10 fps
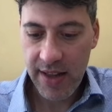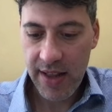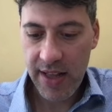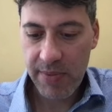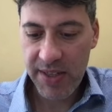
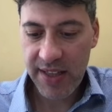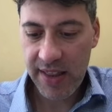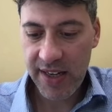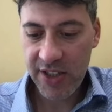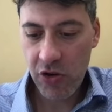it means that
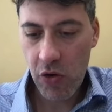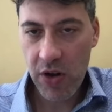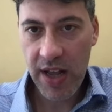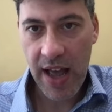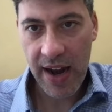there is no
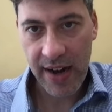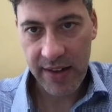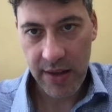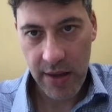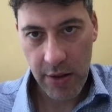current
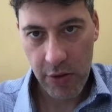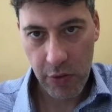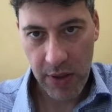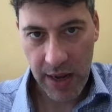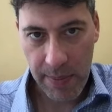through
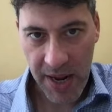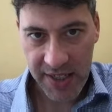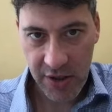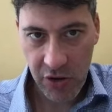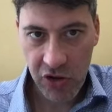the
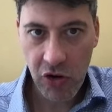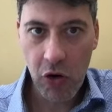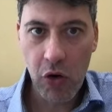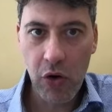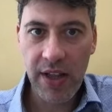capacitors,
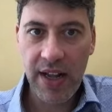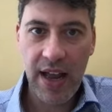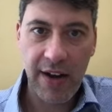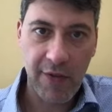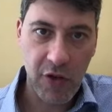all the
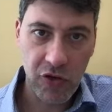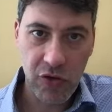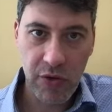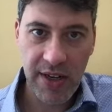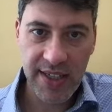current flows
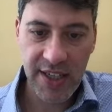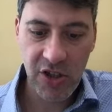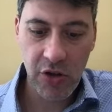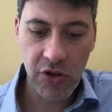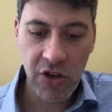through the
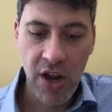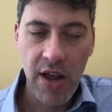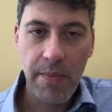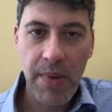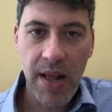resistors,
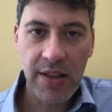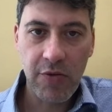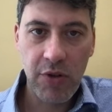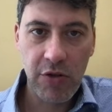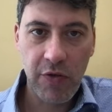but
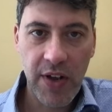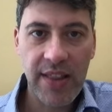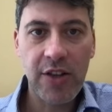we need to find the